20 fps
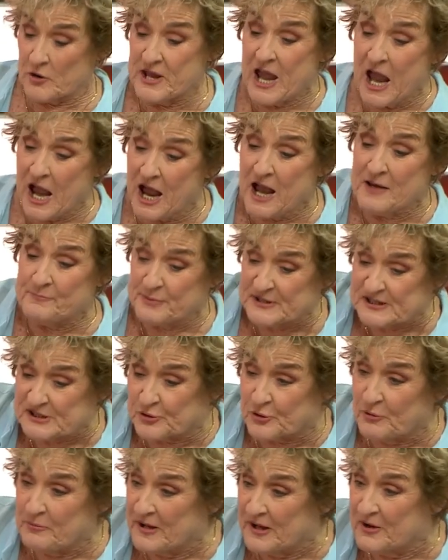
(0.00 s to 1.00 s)
yeah, I'd be
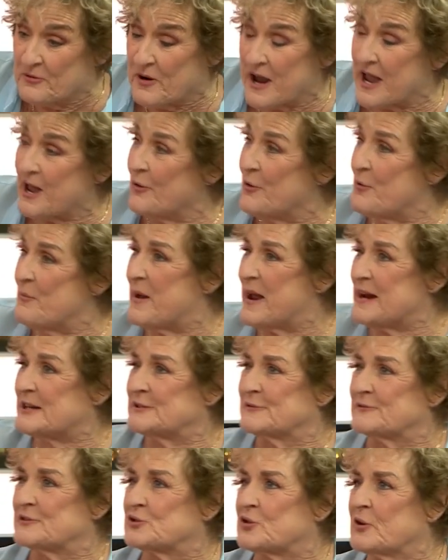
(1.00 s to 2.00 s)
scribbling away on the
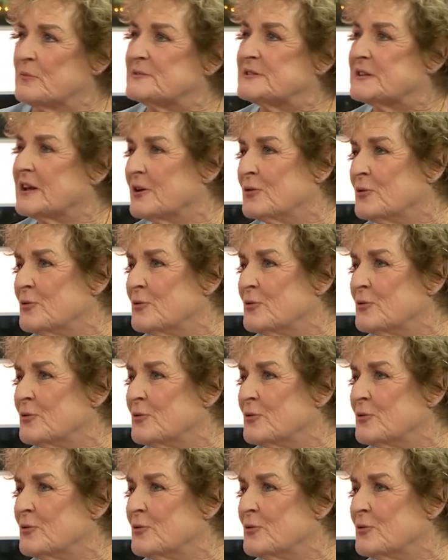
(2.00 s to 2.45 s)
backs of scripts. They